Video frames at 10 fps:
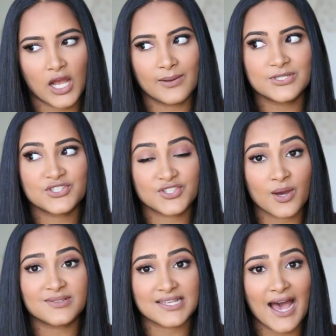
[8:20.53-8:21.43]
I was
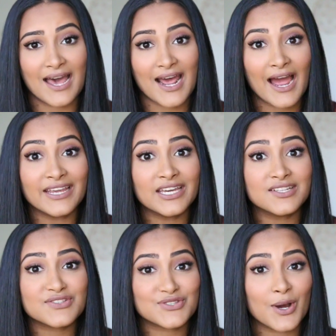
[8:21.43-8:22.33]
so sad. I
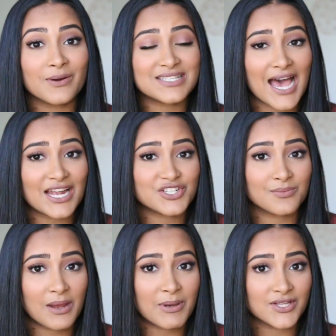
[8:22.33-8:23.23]
get so attached to
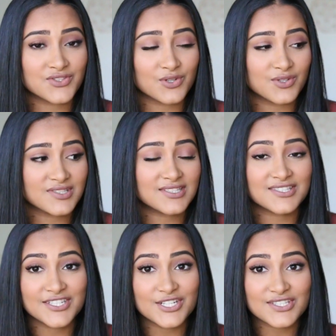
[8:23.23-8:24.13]
my pencils.
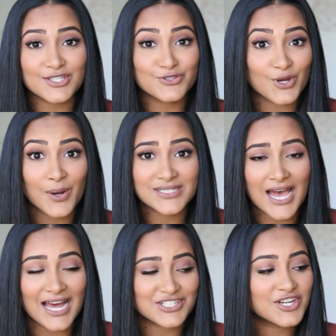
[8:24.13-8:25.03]
Seriously, so
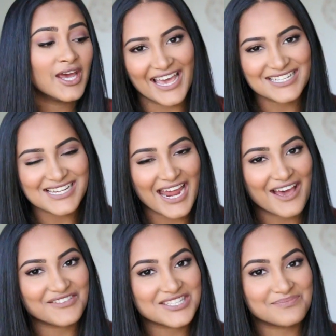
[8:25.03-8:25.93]
attached. Next, I
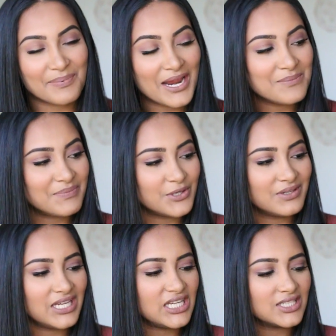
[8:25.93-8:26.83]
have this Bite
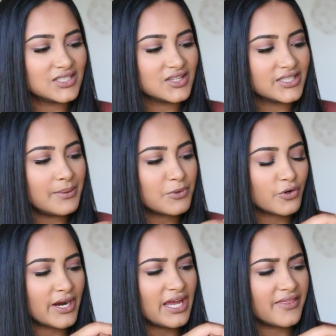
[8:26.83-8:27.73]
Beauty lip
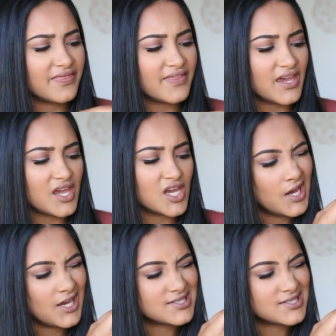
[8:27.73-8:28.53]
crayon thing.